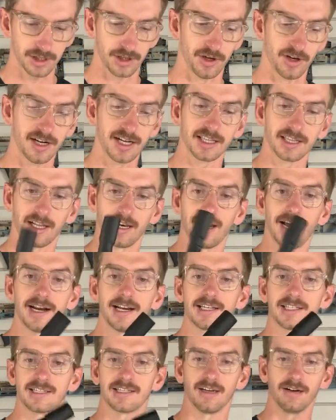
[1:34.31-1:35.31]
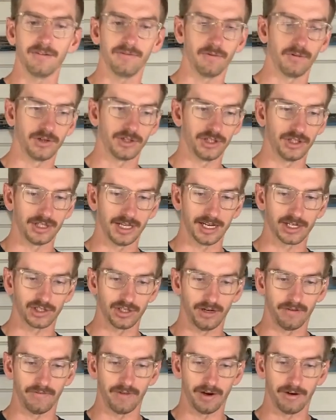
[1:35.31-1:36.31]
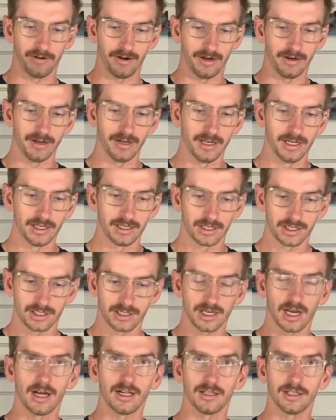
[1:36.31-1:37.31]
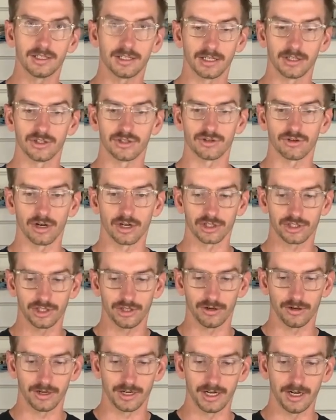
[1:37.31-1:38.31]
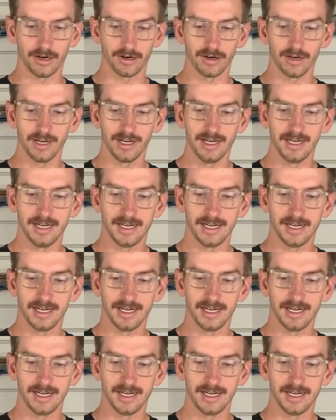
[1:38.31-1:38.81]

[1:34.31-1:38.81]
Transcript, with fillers: So you get the light itself, which is actually a very solid construction on here.